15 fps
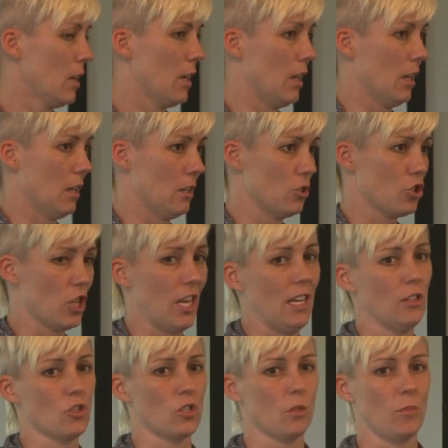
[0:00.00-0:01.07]
can
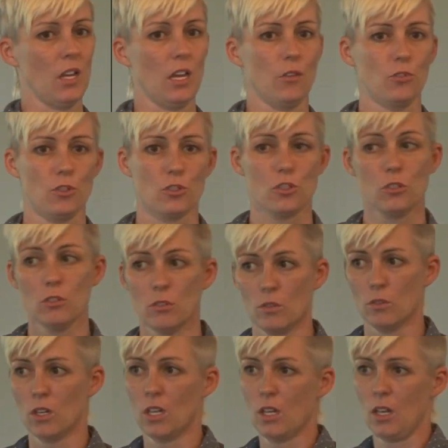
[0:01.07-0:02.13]
change the behavior
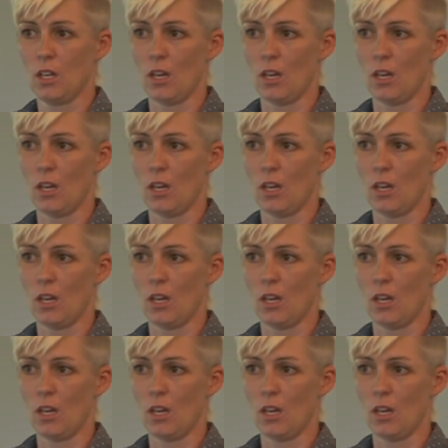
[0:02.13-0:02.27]
too.